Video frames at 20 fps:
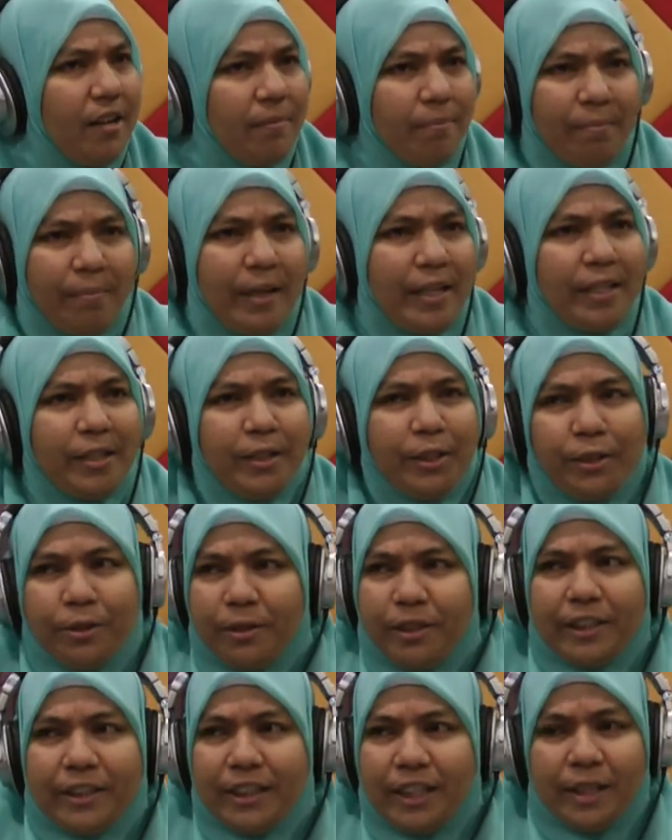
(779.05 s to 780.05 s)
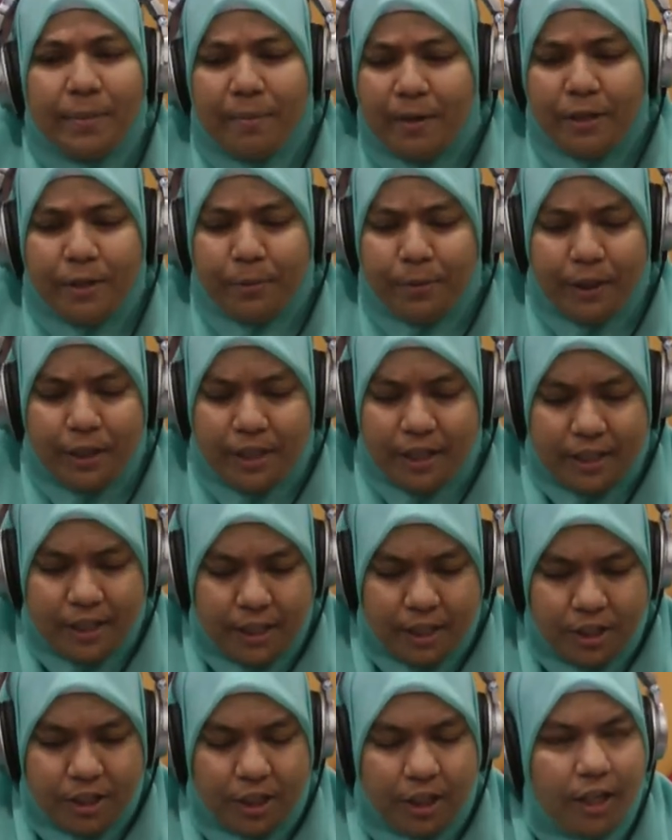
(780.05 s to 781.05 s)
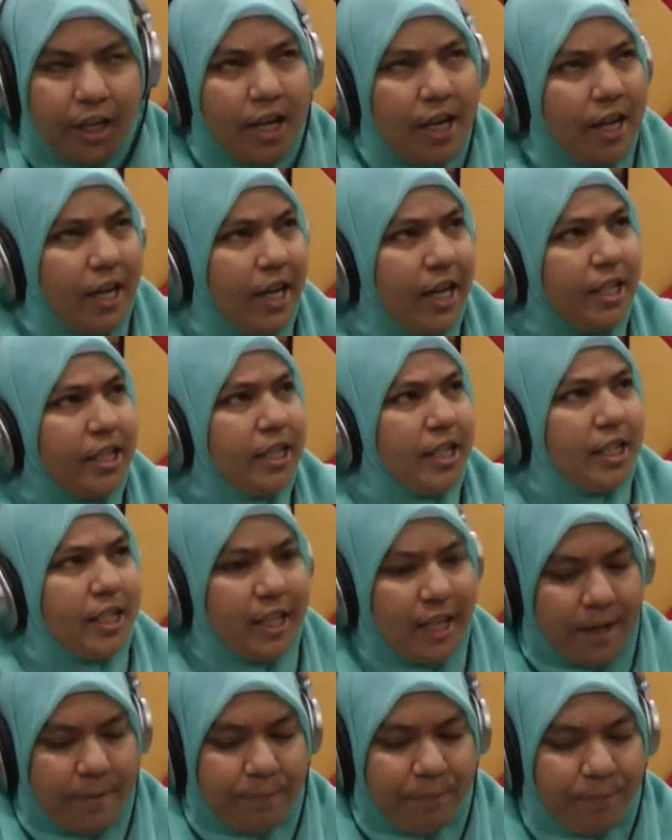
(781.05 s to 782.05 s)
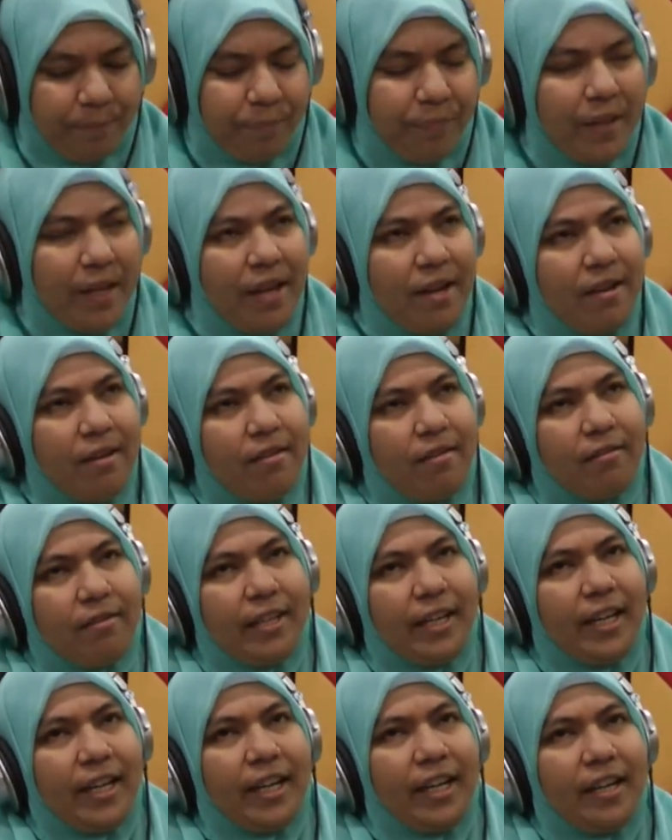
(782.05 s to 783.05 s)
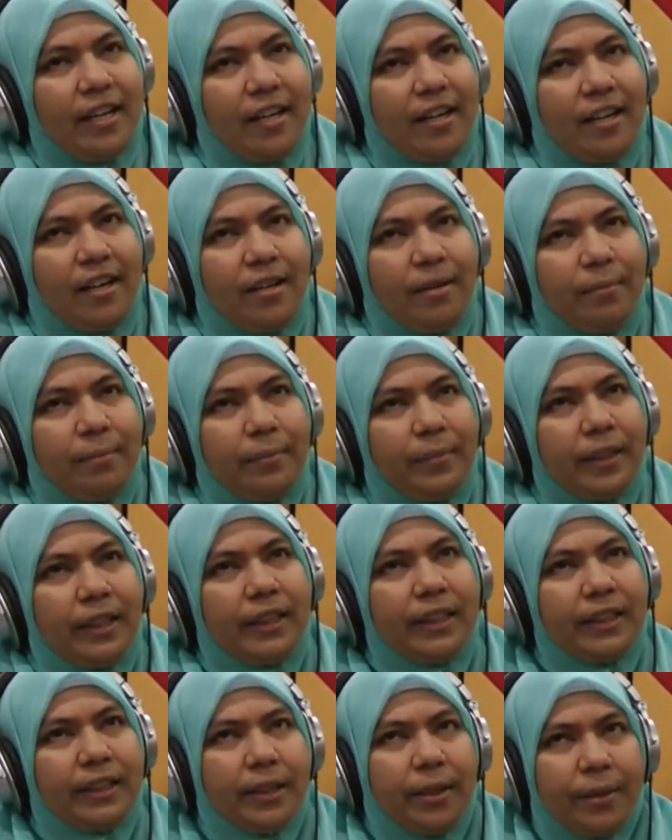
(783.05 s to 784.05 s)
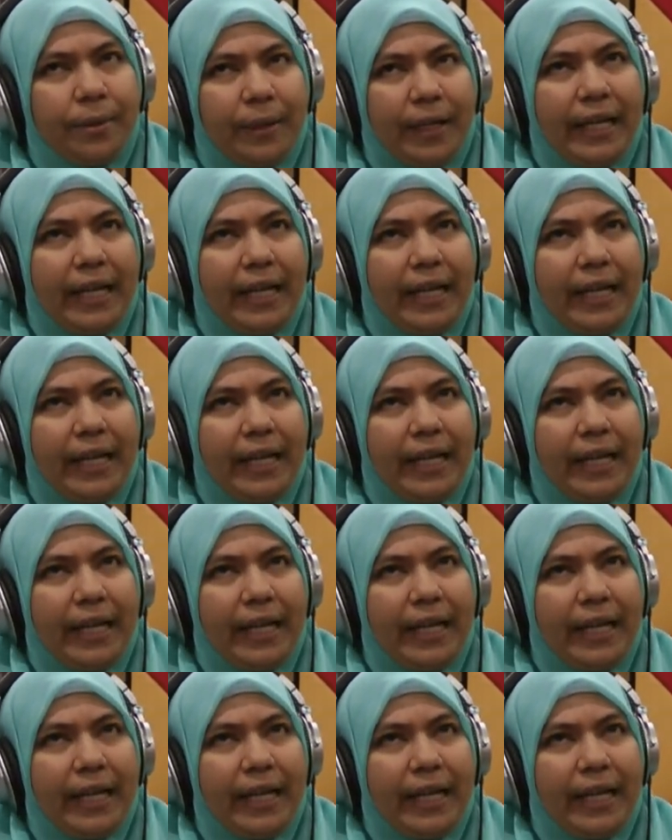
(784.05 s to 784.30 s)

Mental disorders is mental retardation. It's the same. Okay, so